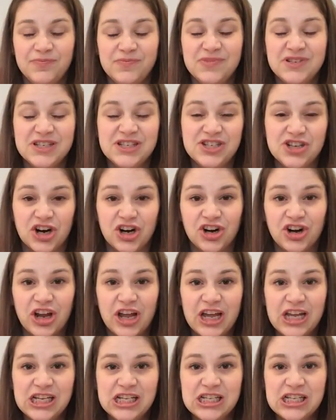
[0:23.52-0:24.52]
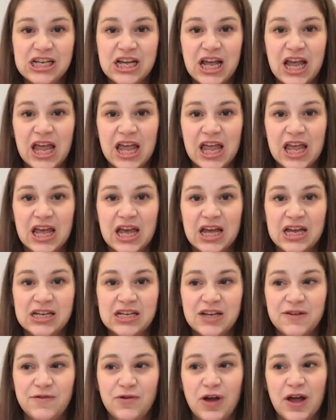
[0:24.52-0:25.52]
starter kit. And
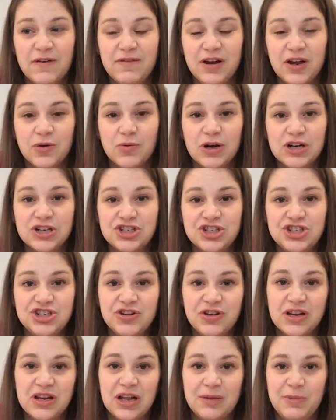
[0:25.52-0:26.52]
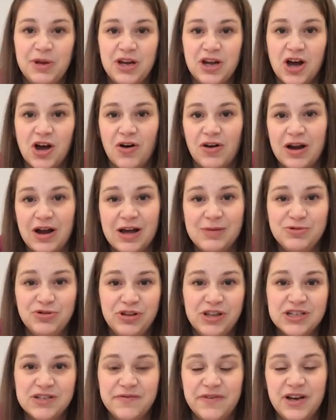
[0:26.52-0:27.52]
if you have any questions, you can let me know. And I'm
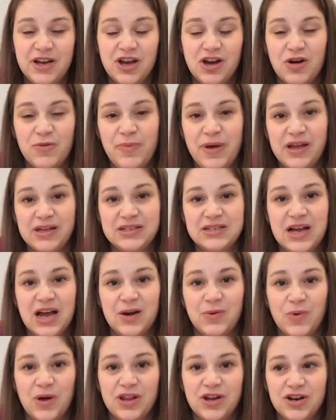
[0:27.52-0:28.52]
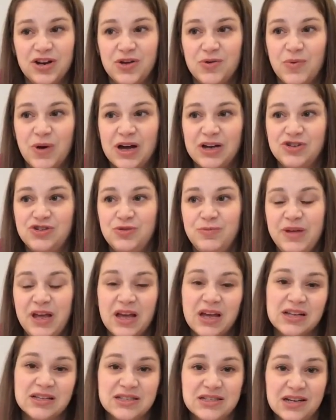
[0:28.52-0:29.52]
doing this video based on whether you want to be a
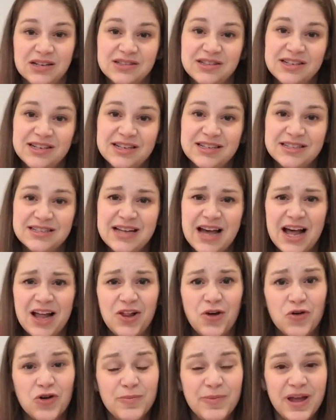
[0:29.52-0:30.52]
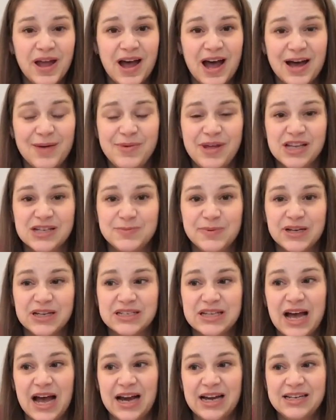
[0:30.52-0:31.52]
consultant and sell or be a hobbyist,
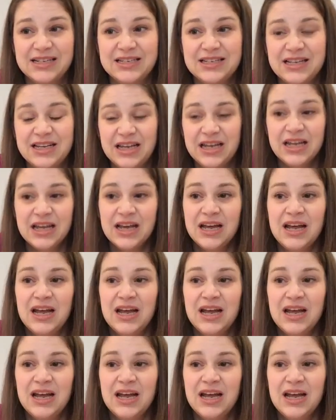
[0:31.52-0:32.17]
because honestly,